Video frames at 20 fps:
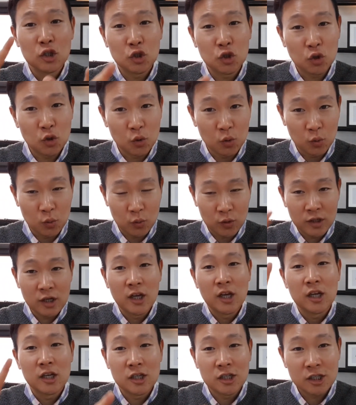
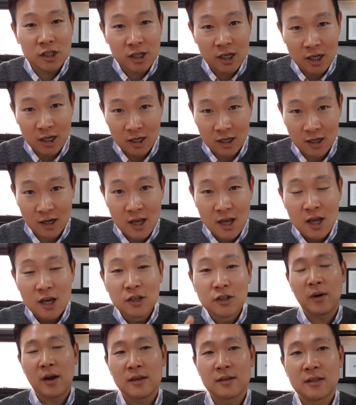Soon-sil.
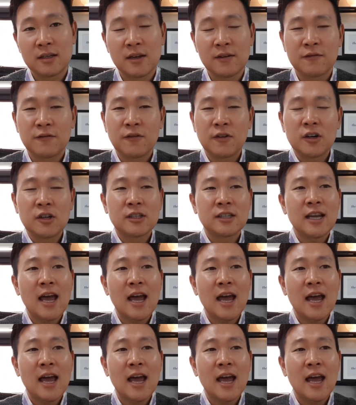The president for